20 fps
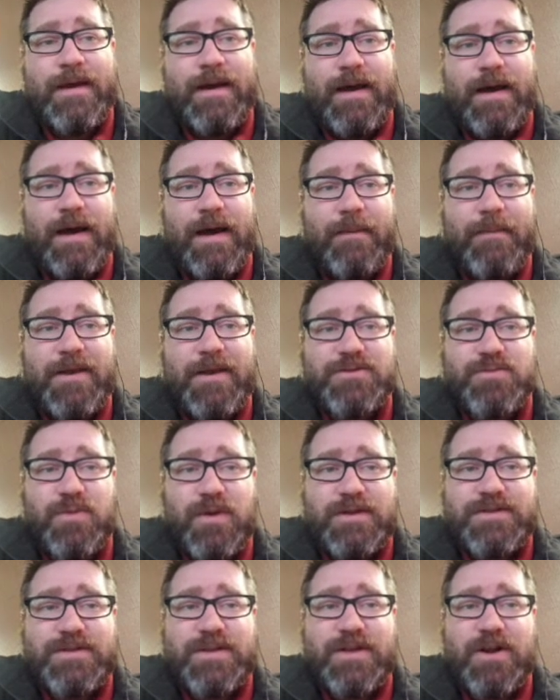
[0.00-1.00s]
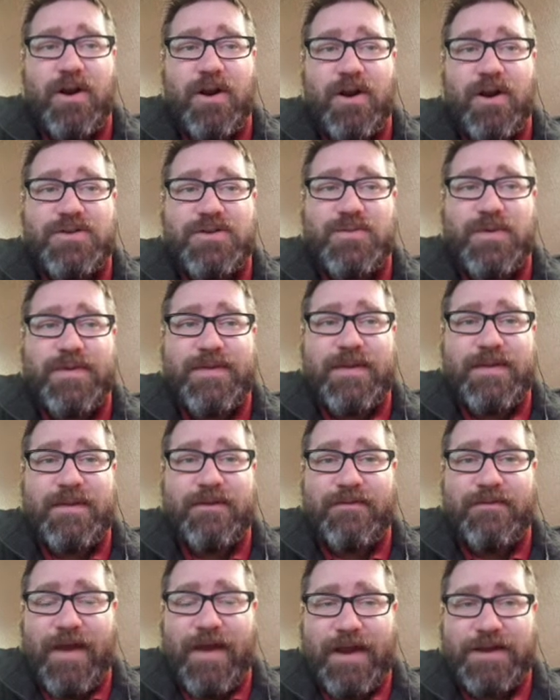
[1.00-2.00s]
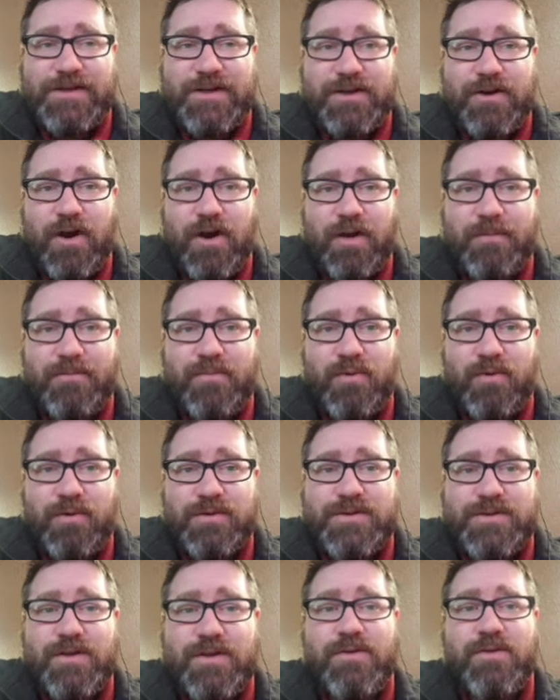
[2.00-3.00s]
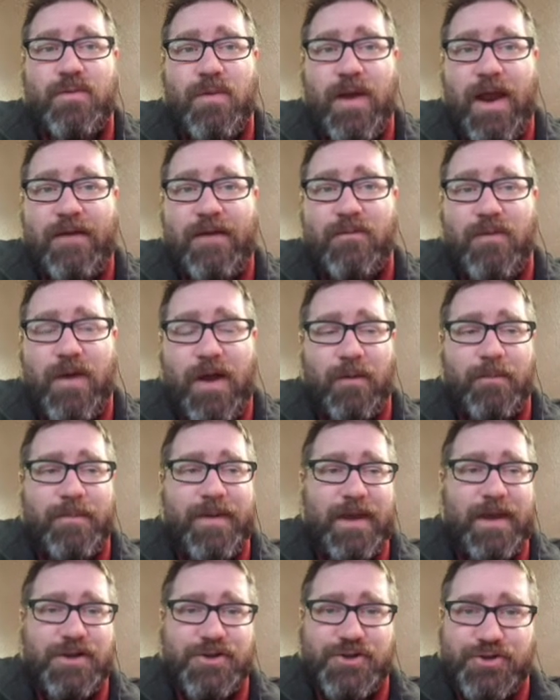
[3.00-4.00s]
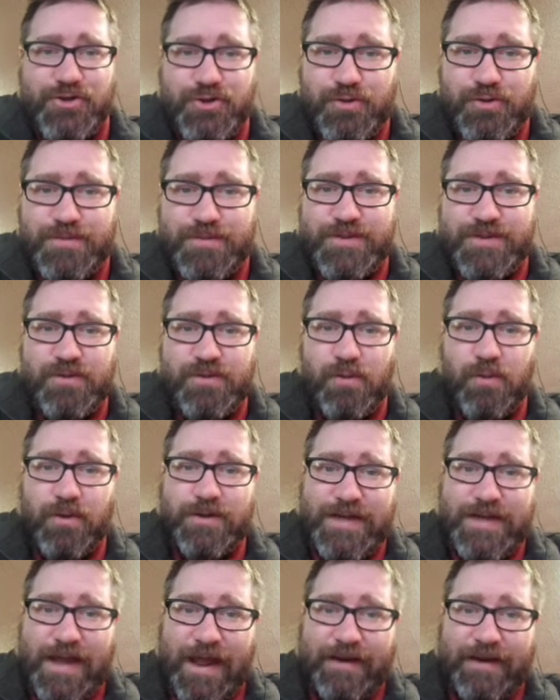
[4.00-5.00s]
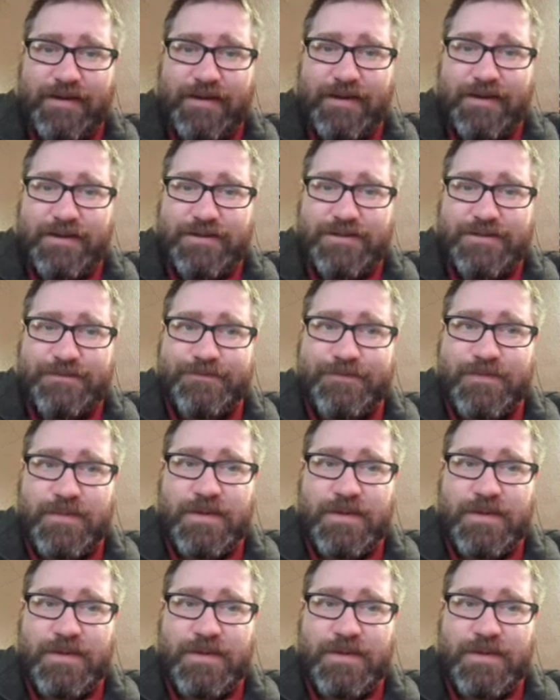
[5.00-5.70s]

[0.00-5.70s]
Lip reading: as well as the cards within the faction card pool to thrive well, be it troops or tactics.